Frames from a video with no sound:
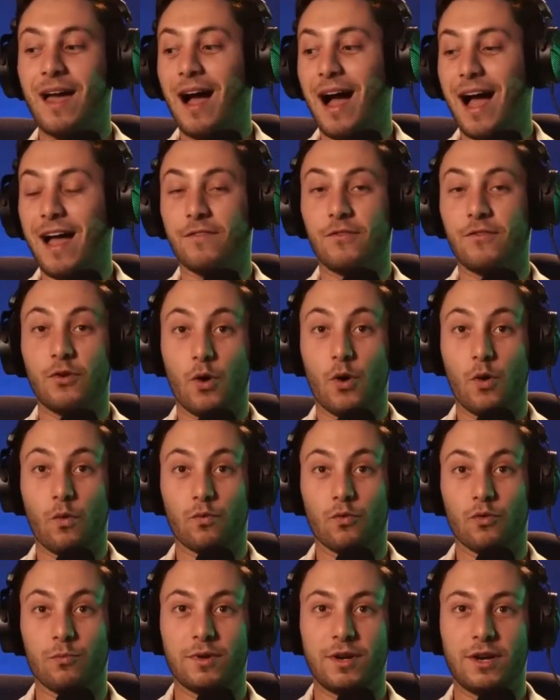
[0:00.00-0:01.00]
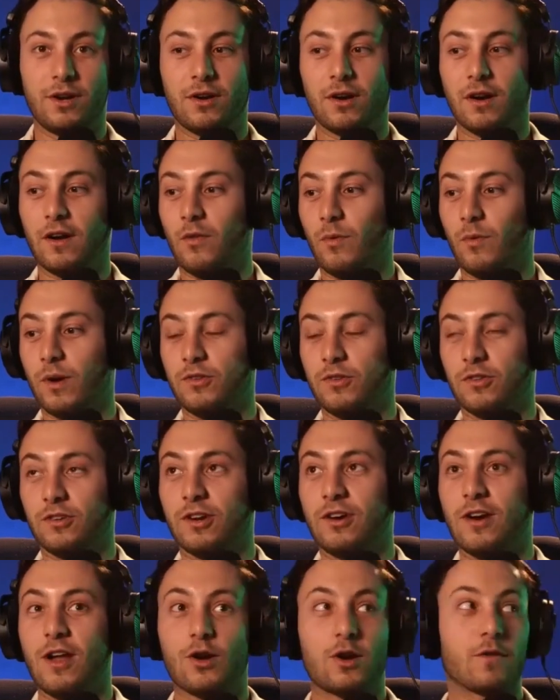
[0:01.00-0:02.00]
I have no room in here. Otherwise they're going
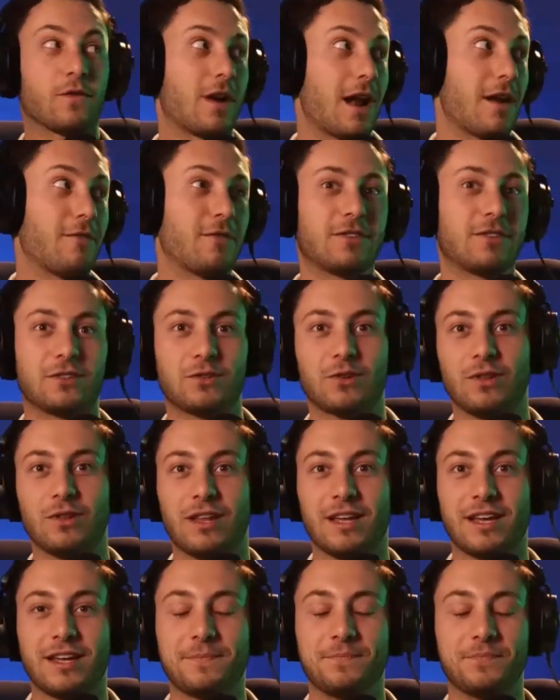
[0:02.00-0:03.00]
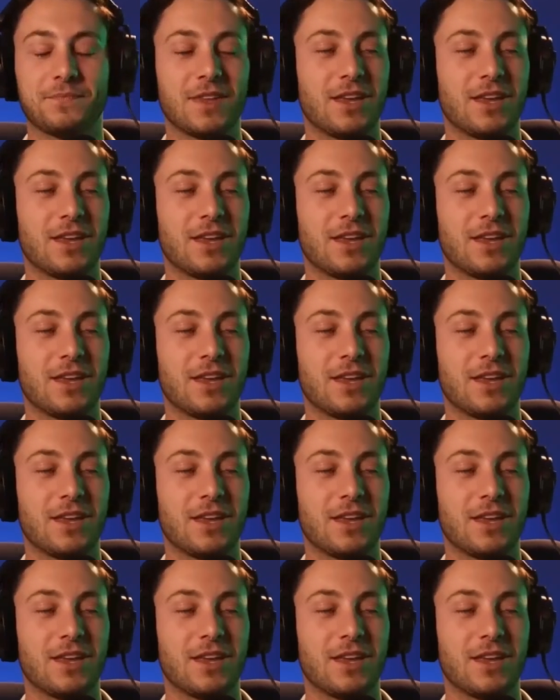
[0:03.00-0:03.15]
to knock over every single light.